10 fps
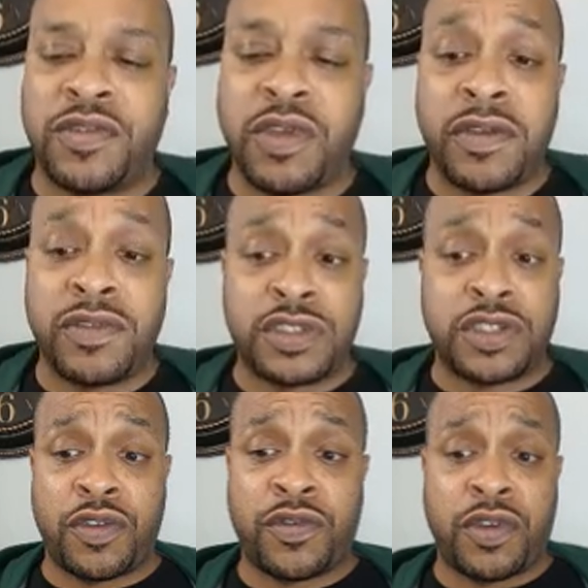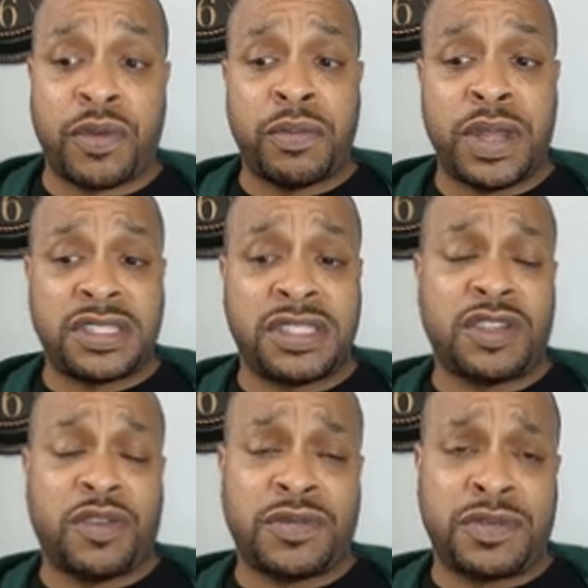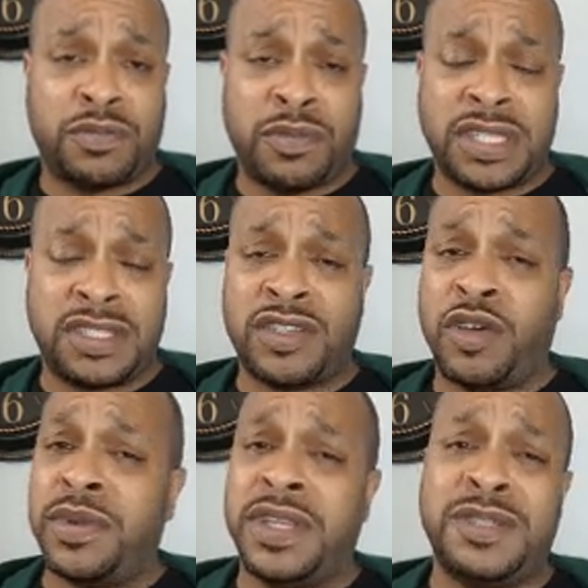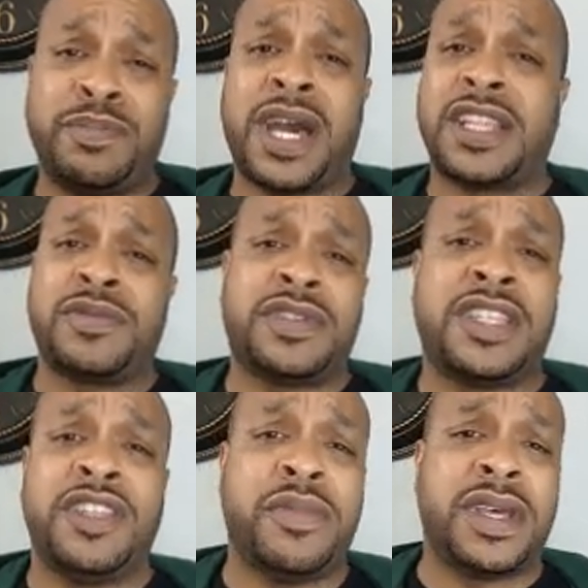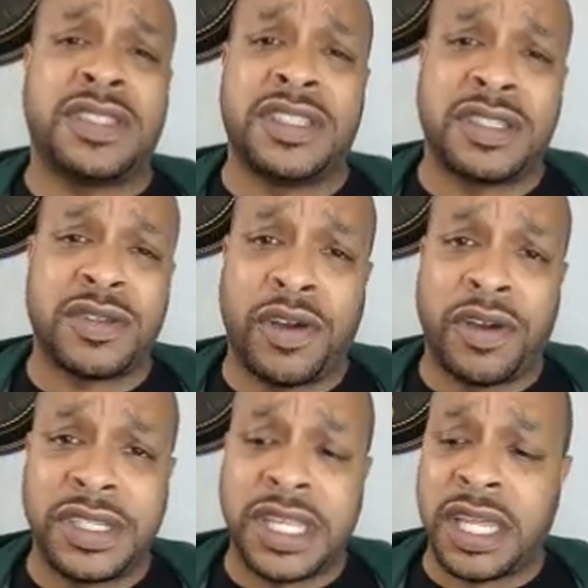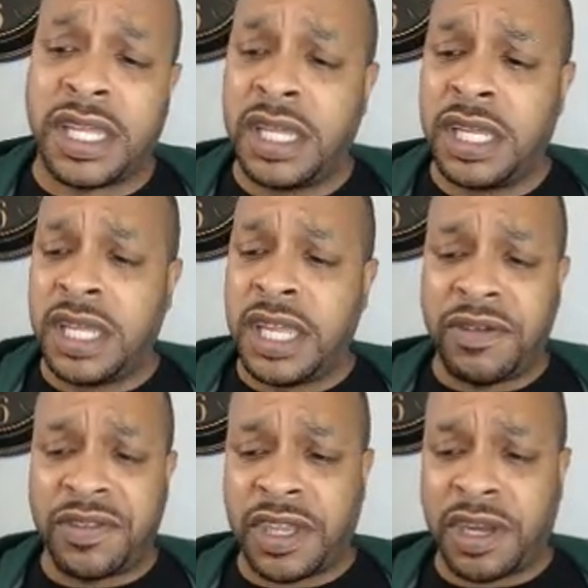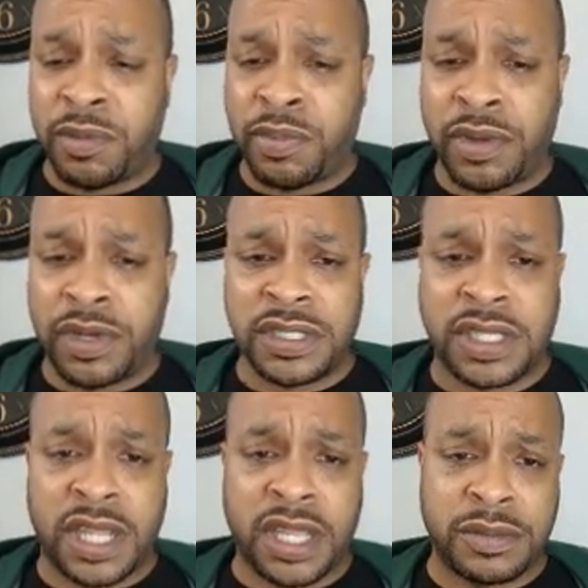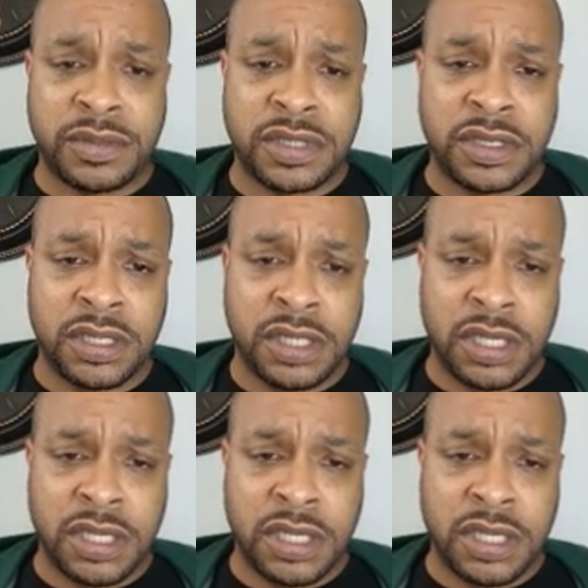If you have your server messages open, these bots will send you messages all day. Everything I report is scams.